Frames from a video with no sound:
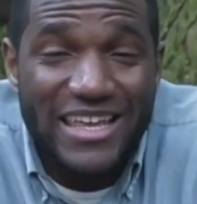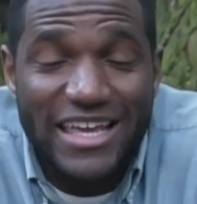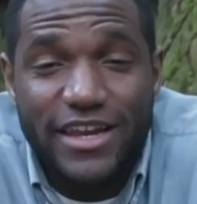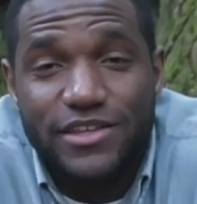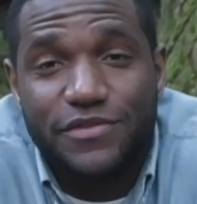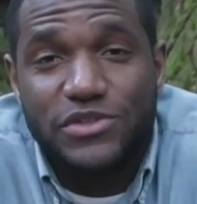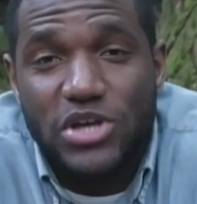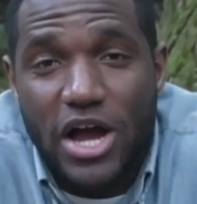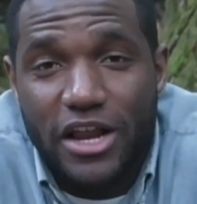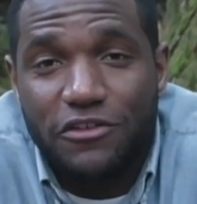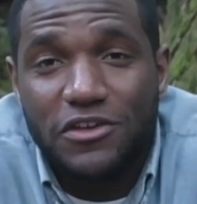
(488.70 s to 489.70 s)
trying to get into
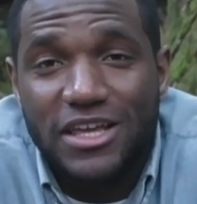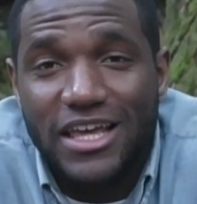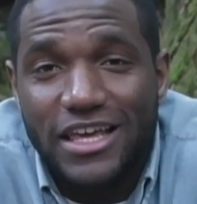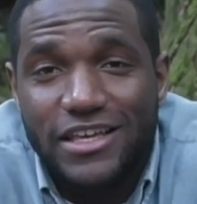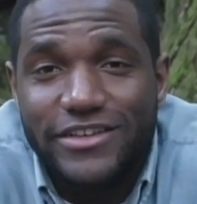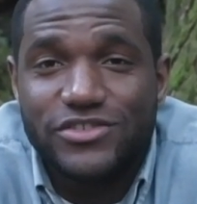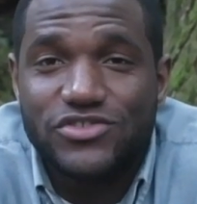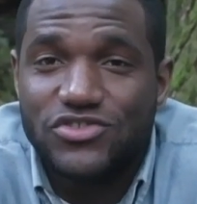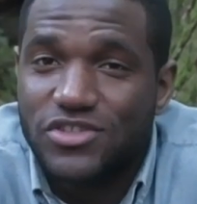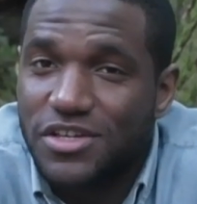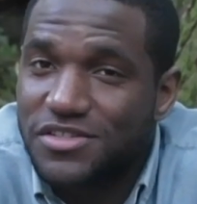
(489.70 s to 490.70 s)
photography
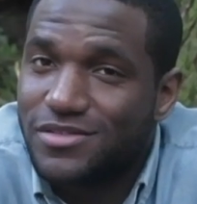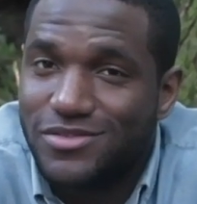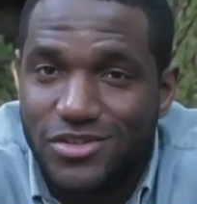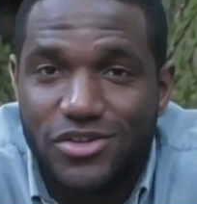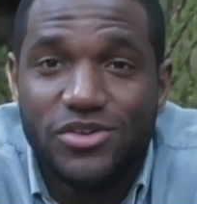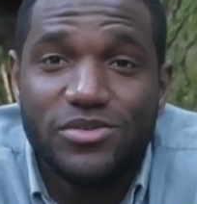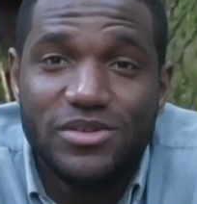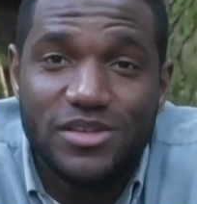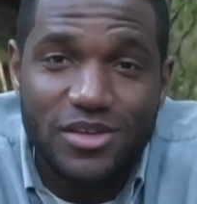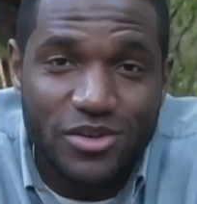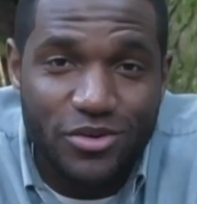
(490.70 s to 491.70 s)
is just do
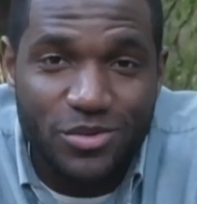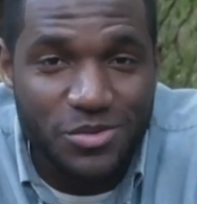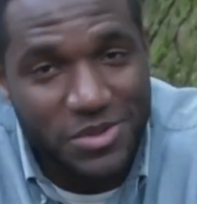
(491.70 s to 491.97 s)
you.